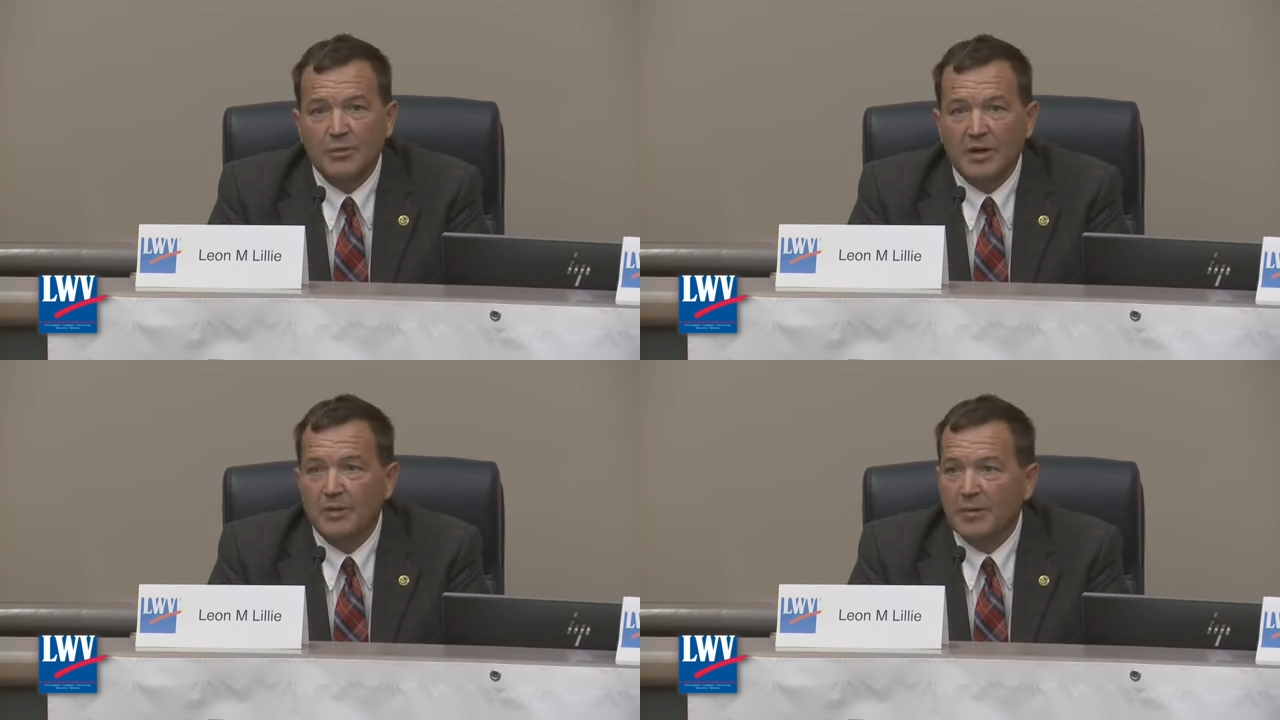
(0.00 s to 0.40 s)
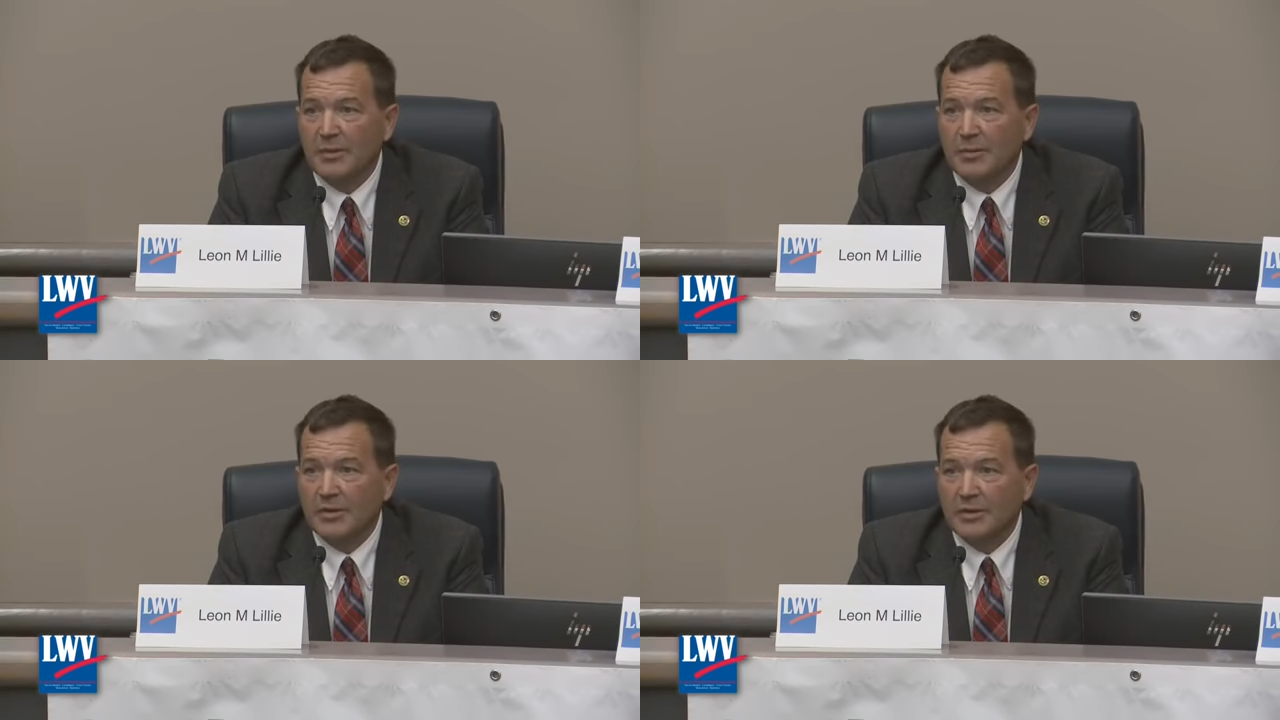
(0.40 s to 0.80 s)
Paul,
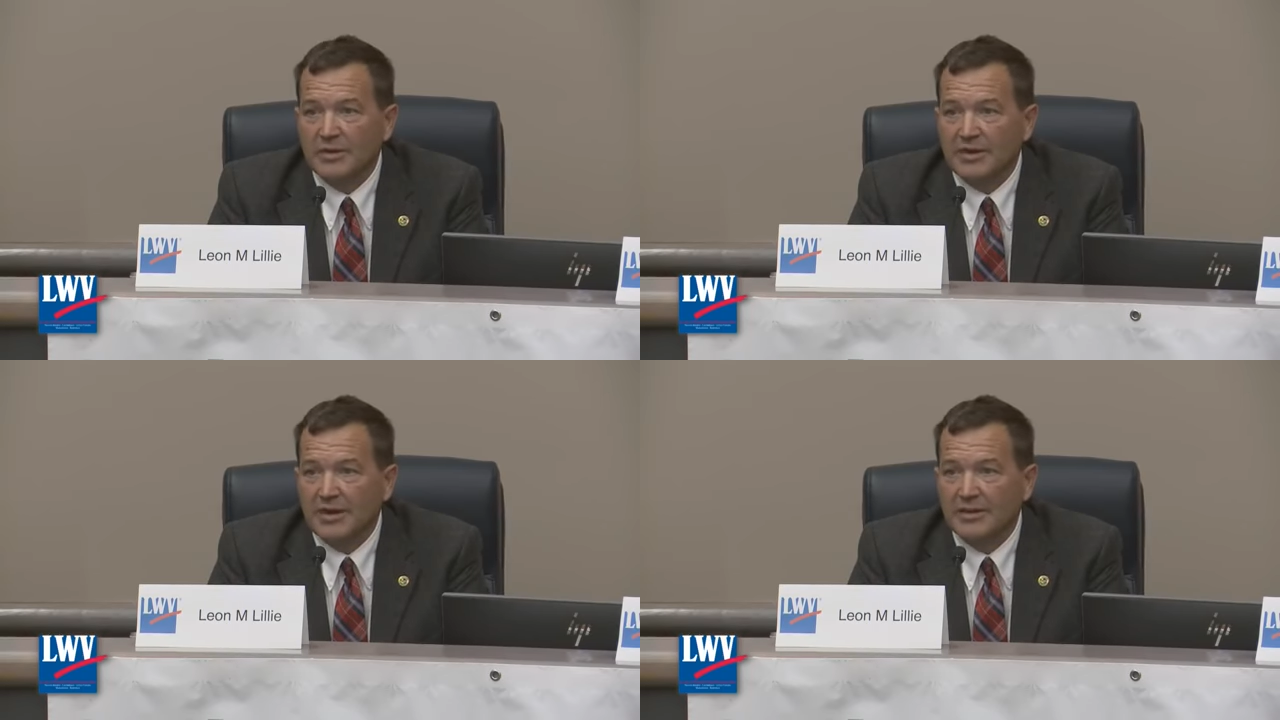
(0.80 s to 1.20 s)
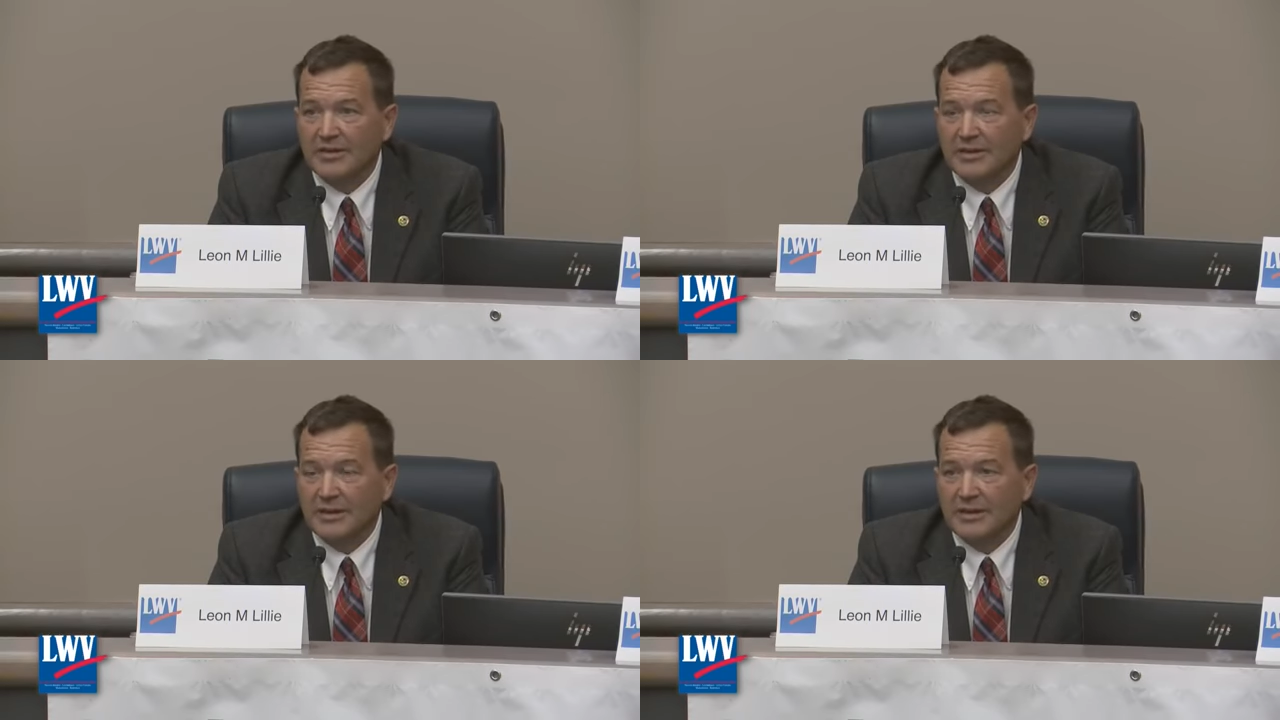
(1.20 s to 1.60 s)
Maplewood, and
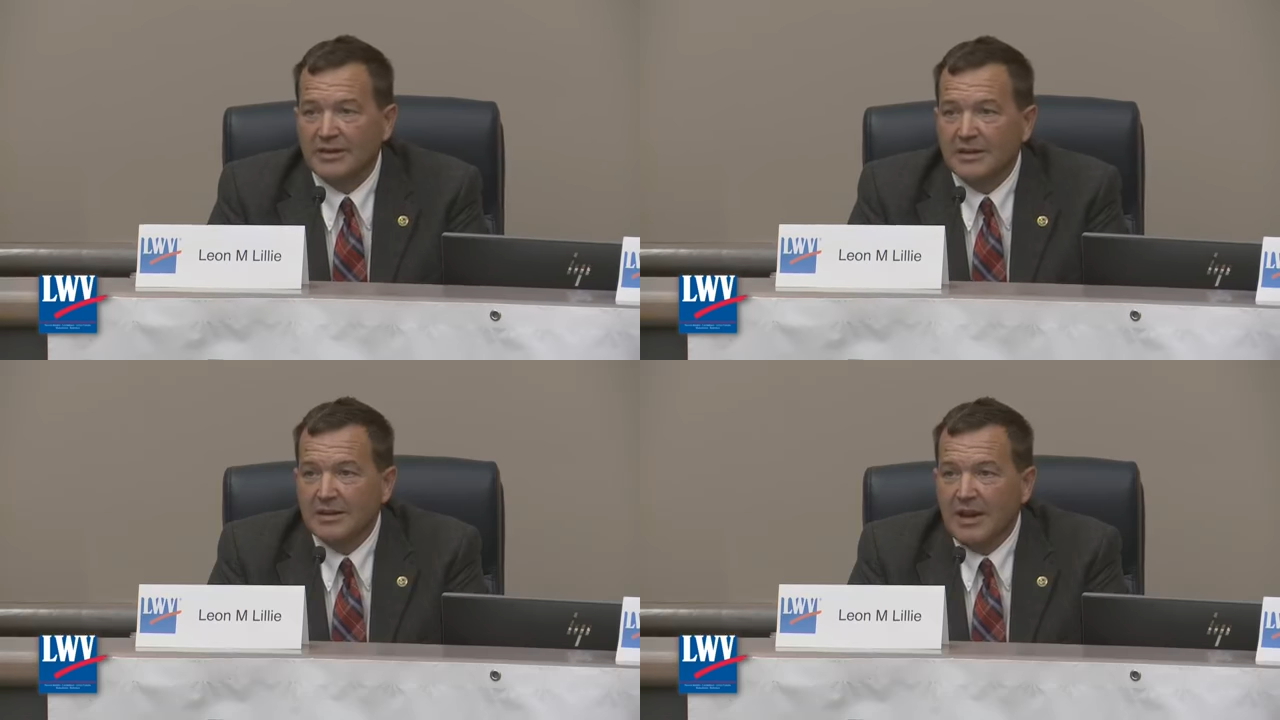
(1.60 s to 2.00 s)
Oakdale. And I